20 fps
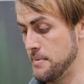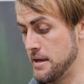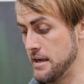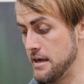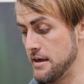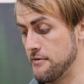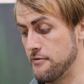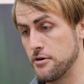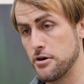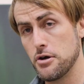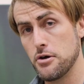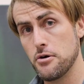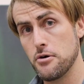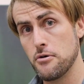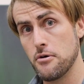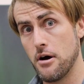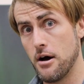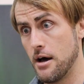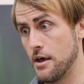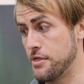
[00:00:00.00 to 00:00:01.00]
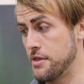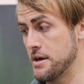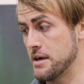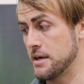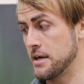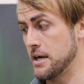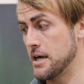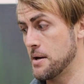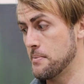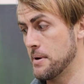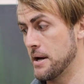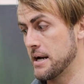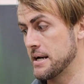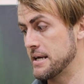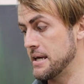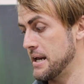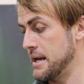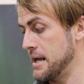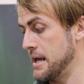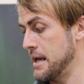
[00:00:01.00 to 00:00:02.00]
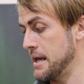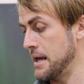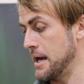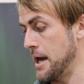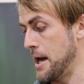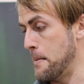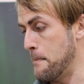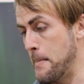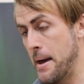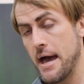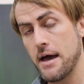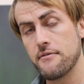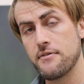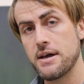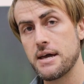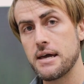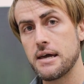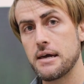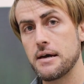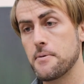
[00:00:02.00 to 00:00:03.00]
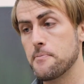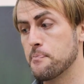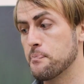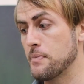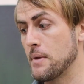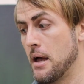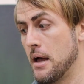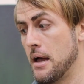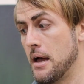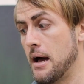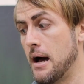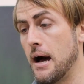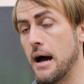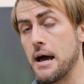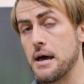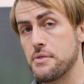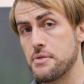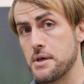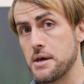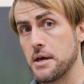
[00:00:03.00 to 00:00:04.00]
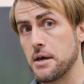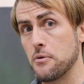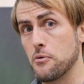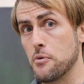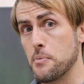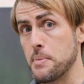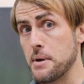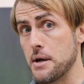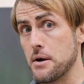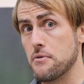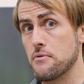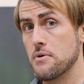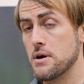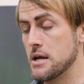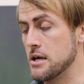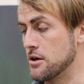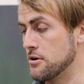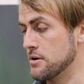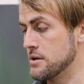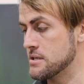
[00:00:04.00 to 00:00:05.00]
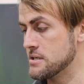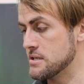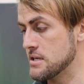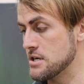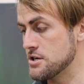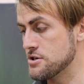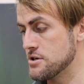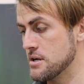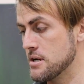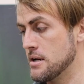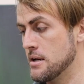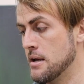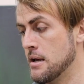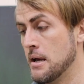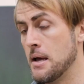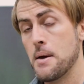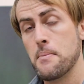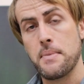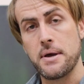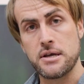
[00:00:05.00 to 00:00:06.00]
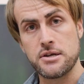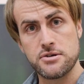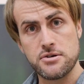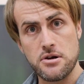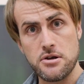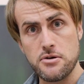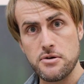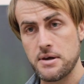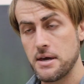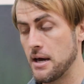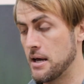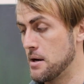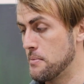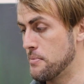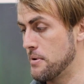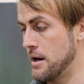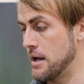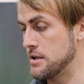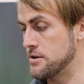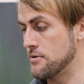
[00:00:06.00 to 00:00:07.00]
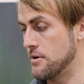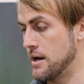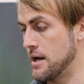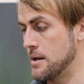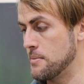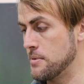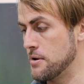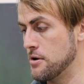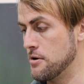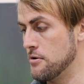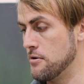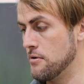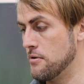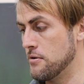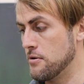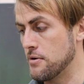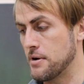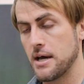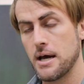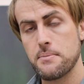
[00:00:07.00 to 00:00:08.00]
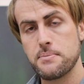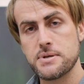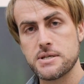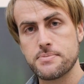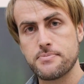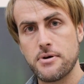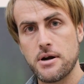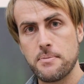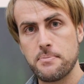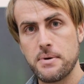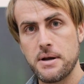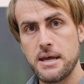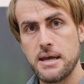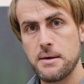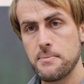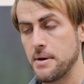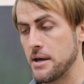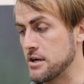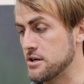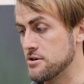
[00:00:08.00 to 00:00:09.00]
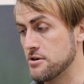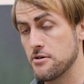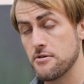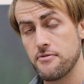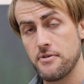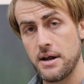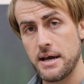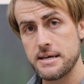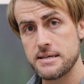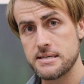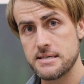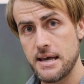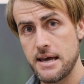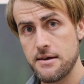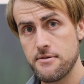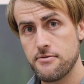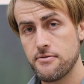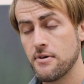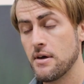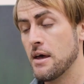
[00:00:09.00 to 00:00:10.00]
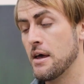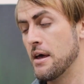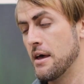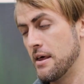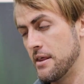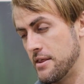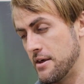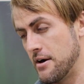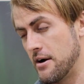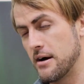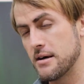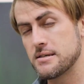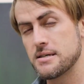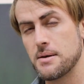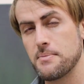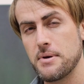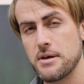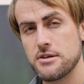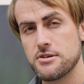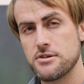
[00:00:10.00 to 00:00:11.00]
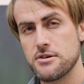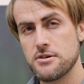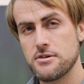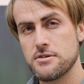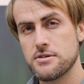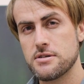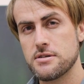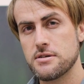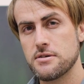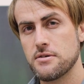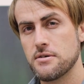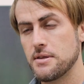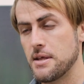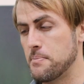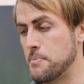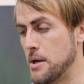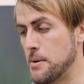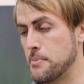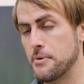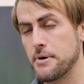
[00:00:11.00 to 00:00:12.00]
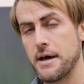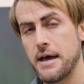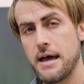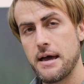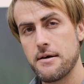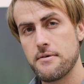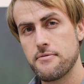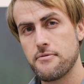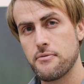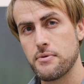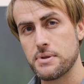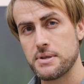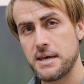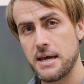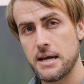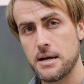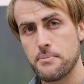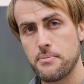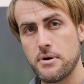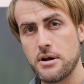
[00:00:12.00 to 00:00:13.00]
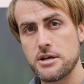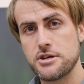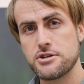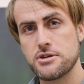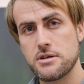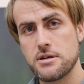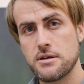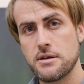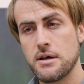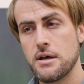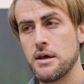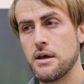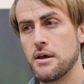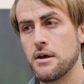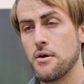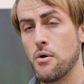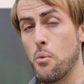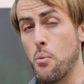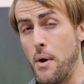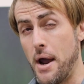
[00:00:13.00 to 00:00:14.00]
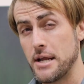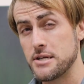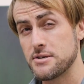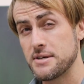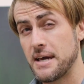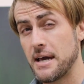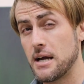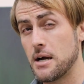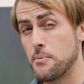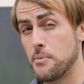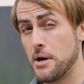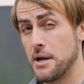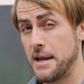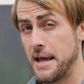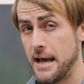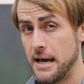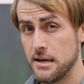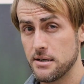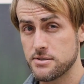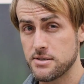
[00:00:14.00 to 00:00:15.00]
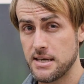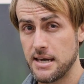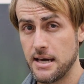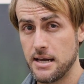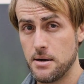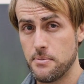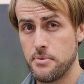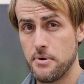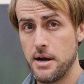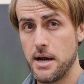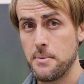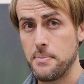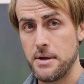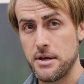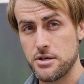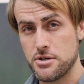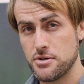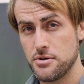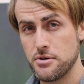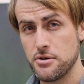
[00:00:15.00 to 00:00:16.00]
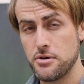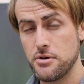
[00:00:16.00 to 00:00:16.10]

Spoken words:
If you are thinking about getting a Mavic, I think it would be a really good decision. Make sure you calibrate your IMU, your compass properly. Make sure you fly safe. There are some issues that people have with calibration, when to calibrate, how to calibrate. Make sure you